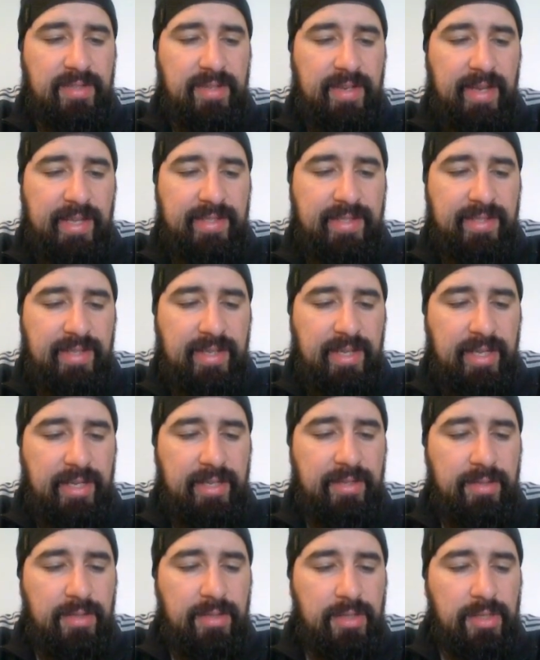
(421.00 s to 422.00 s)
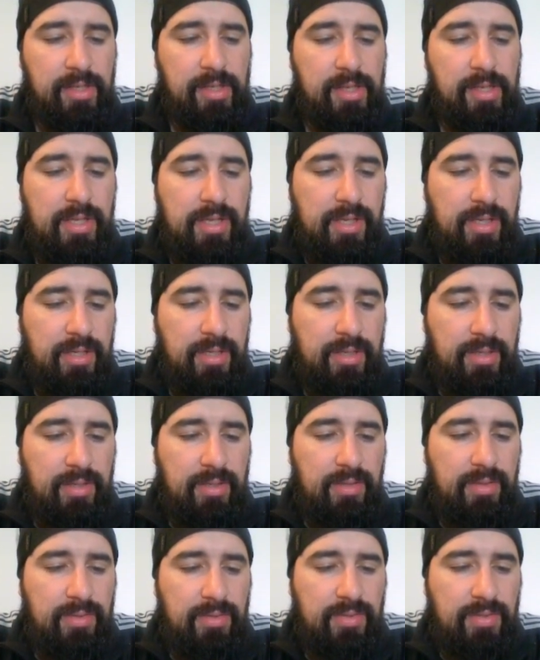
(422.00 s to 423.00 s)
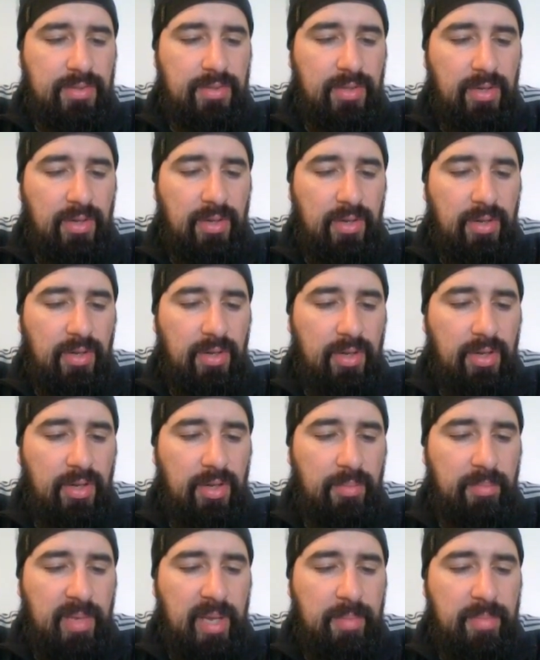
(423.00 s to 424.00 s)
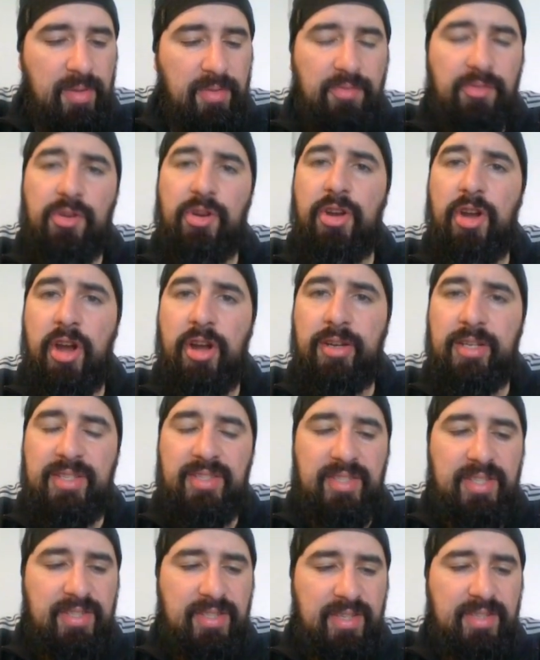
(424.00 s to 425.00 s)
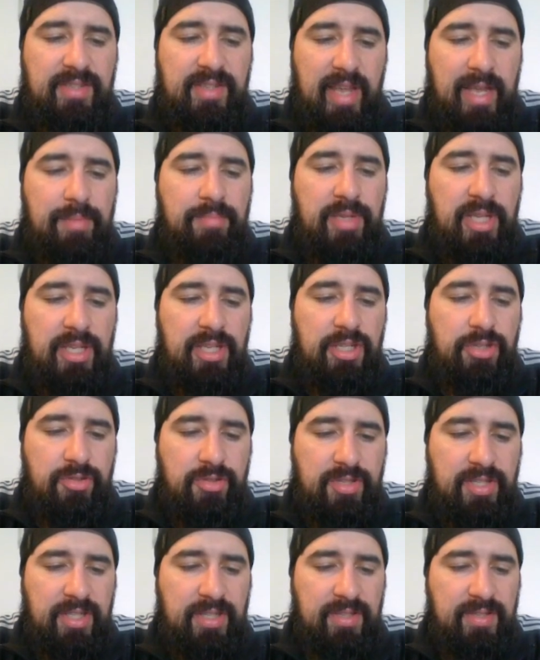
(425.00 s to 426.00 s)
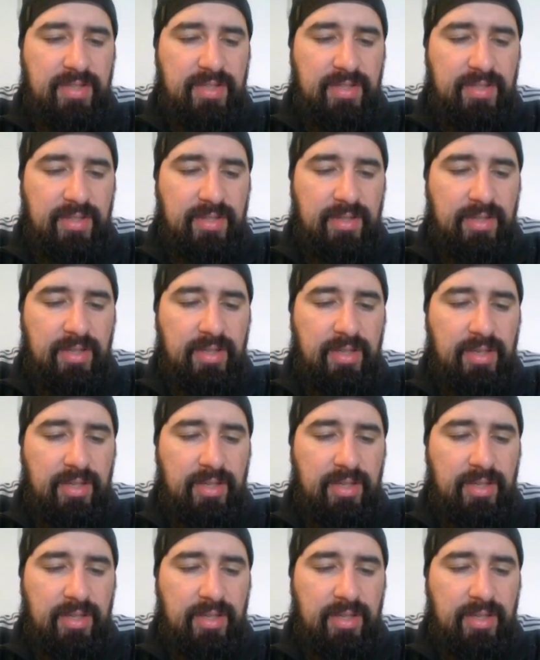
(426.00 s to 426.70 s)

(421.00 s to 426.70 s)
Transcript: It's a nice skin. So maybe for early seasons can be an interesting season,